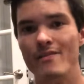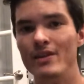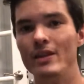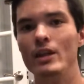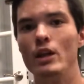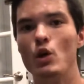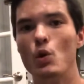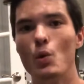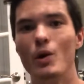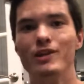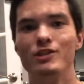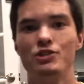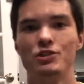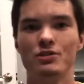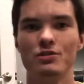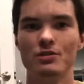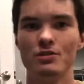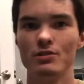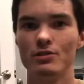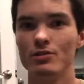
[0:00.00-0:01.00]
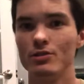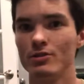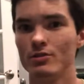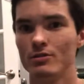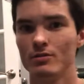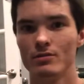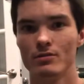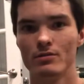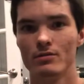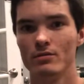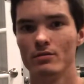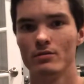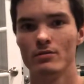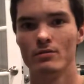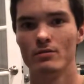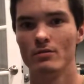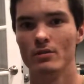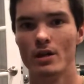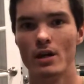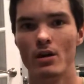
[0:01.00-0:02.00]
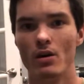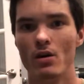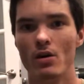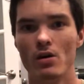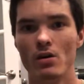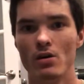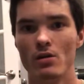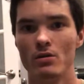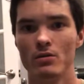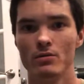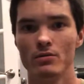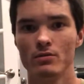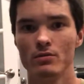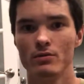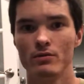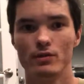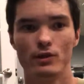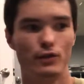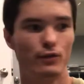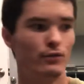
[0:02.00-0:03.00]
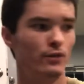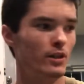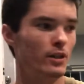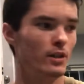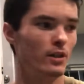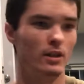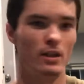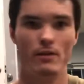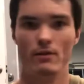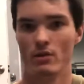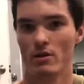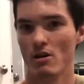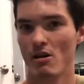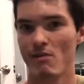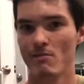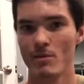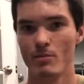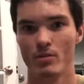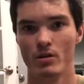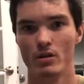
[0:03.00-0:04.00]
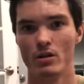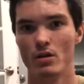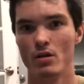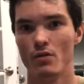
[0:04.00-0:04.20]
any questions at all, feel free to leave a comment below.